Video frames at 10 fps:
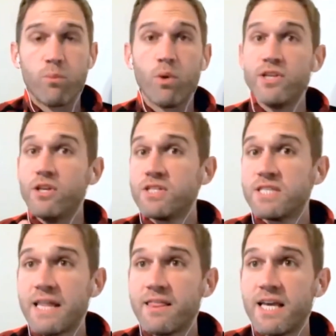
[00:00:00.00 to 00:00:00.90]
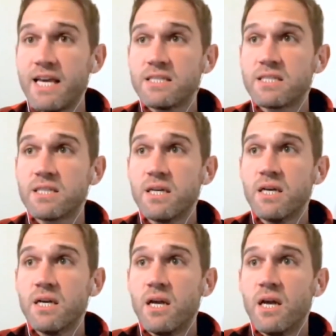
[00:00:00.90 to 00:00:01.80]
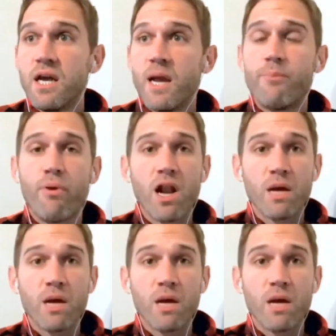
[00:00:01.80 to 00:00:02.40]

When you said this, it brought